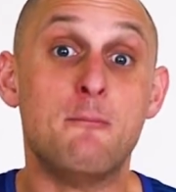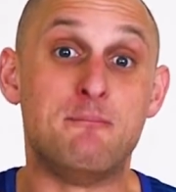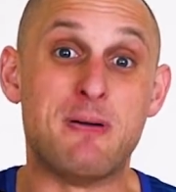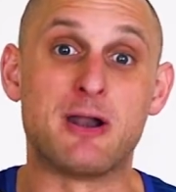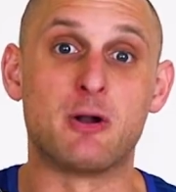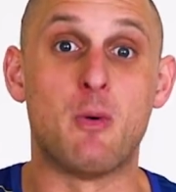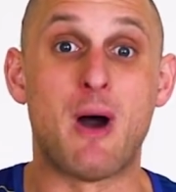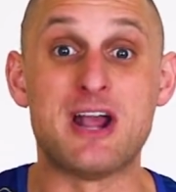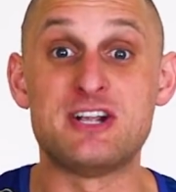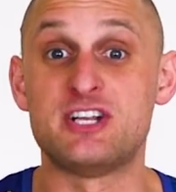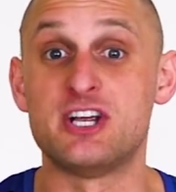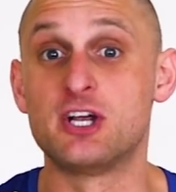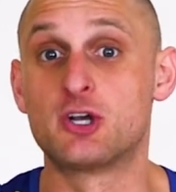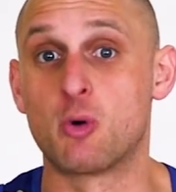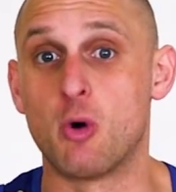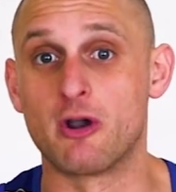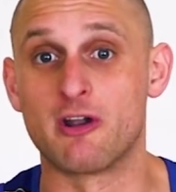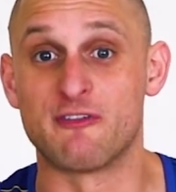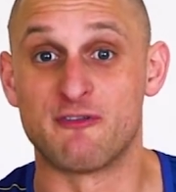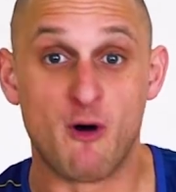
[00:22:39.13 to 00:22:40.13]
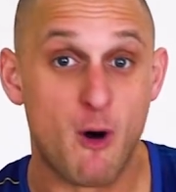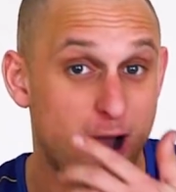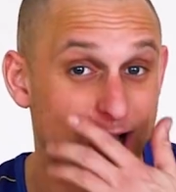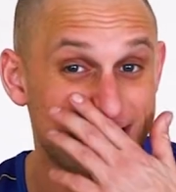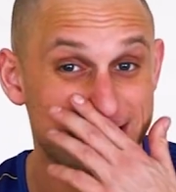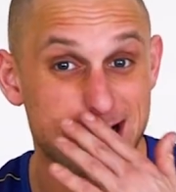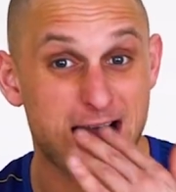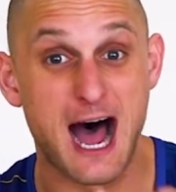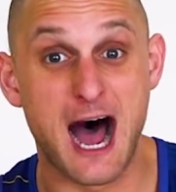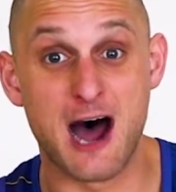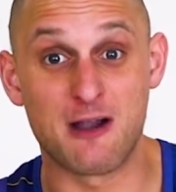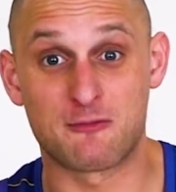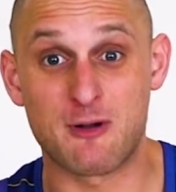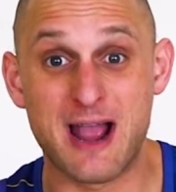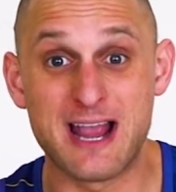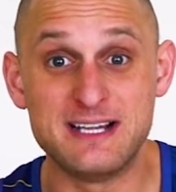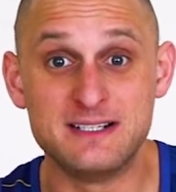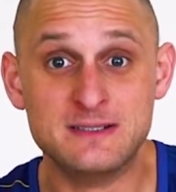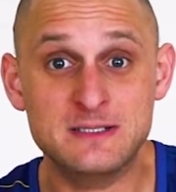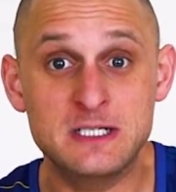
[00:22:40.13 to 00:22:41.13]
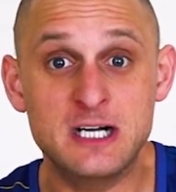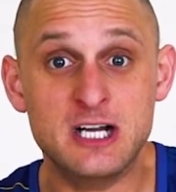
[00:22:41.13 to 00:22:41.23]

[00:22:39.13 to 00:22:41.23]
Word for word: Better ways you can quantify it is heart rate.